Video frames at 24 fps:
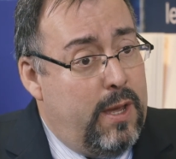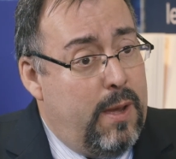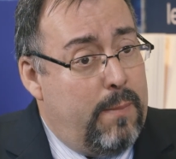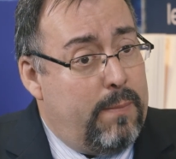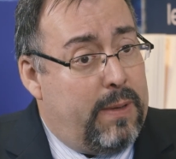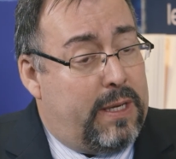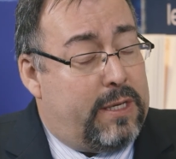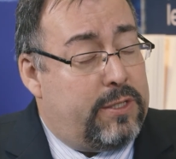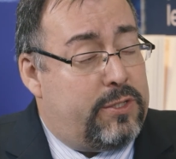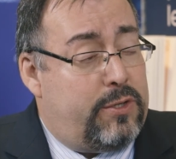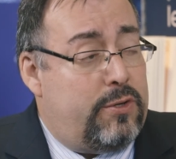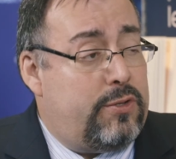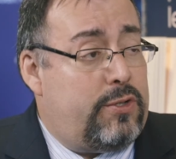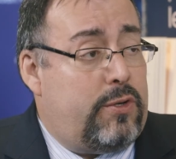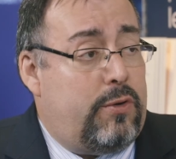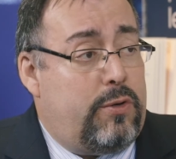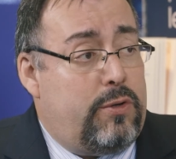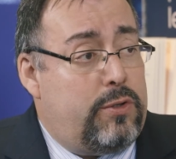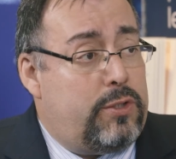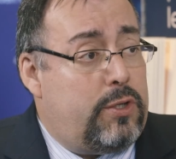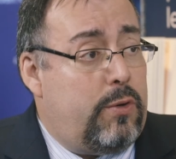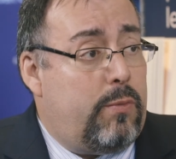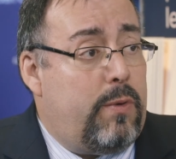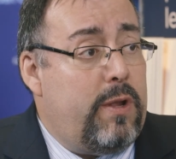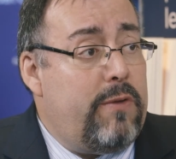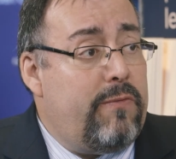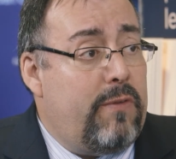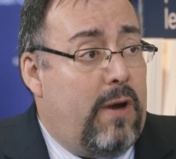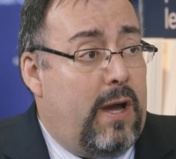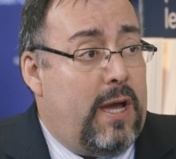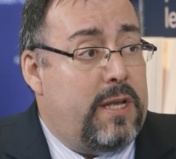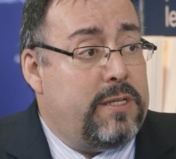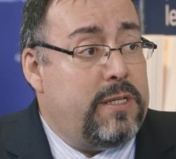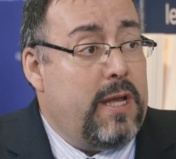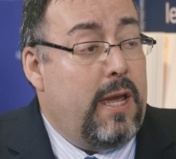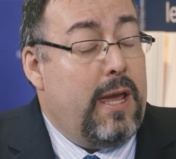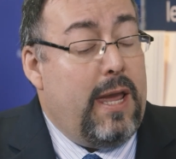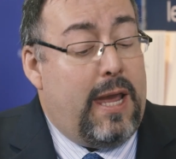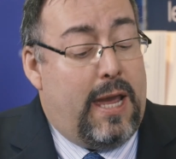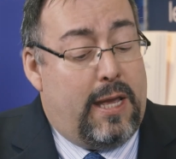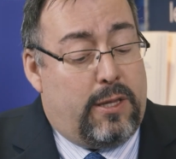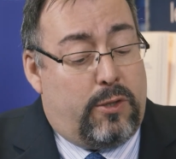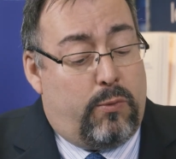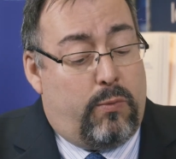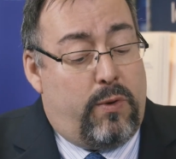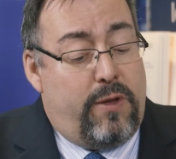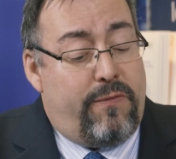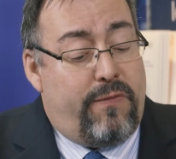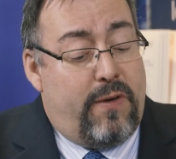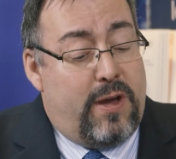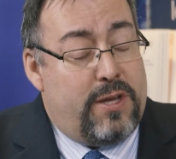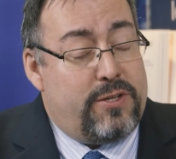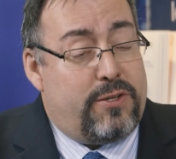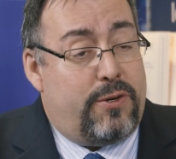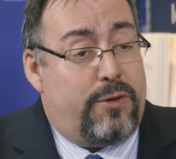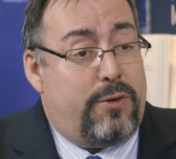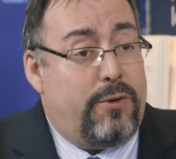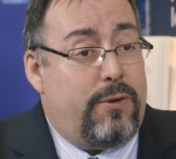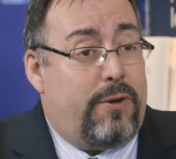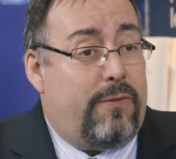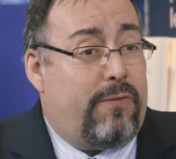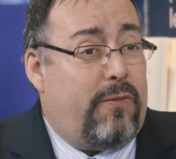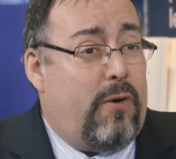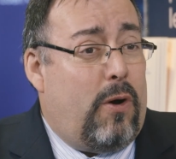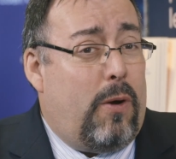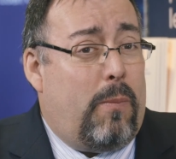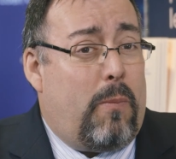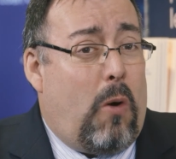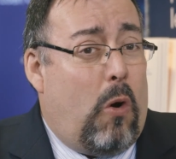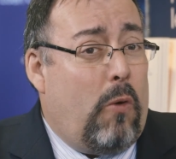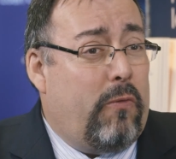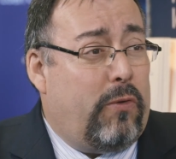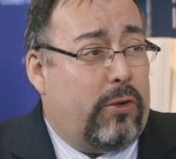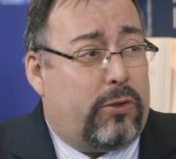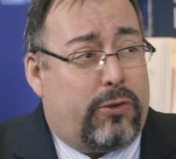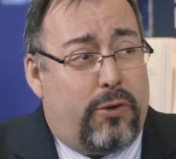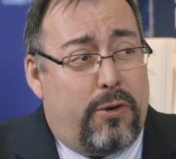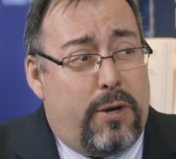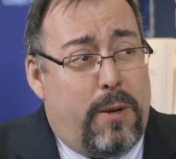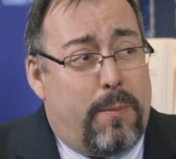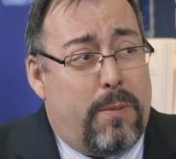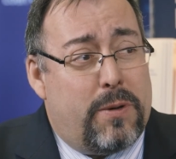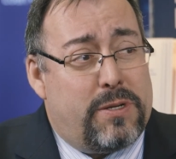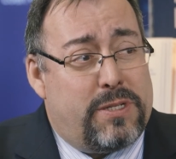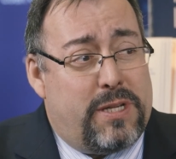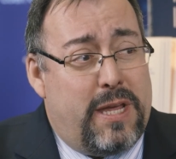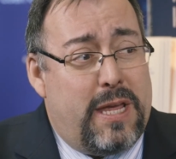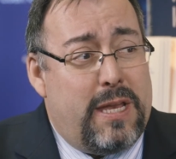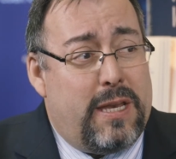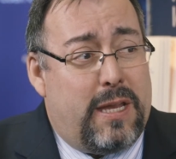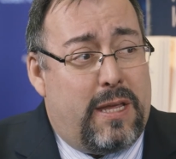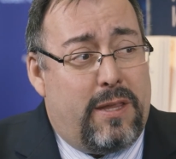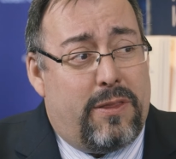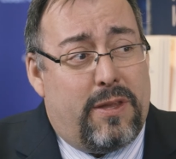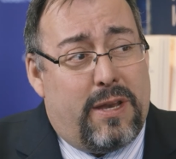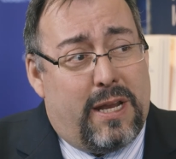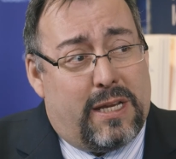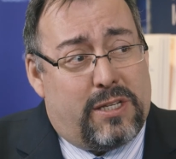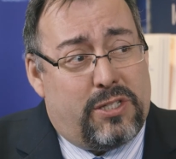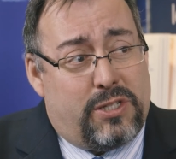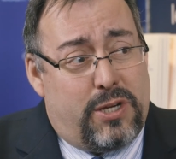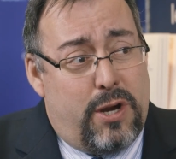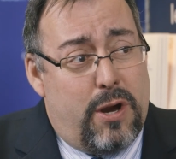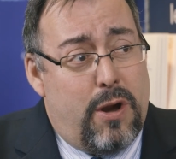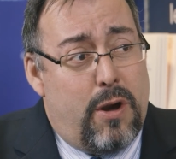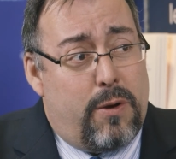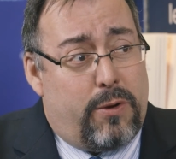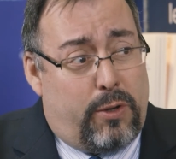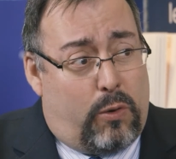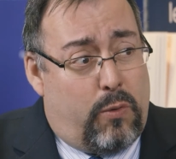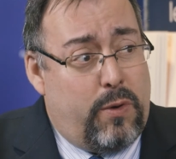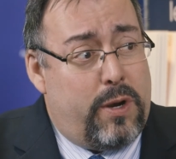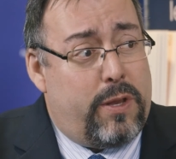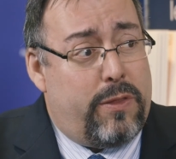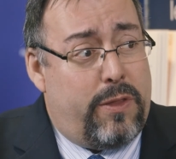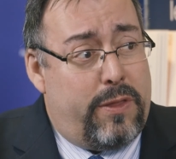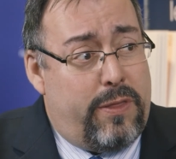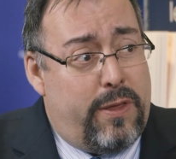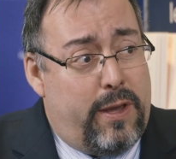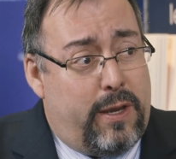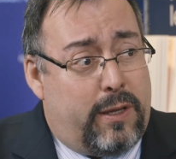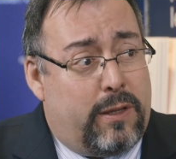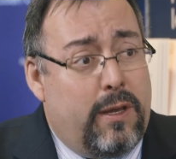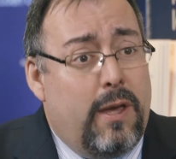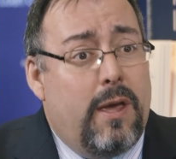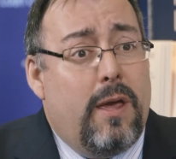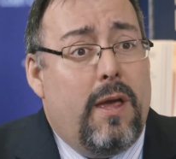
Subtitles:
because they're so used to refis. And the refis are due to fall over 30% in the next year, according to the thing.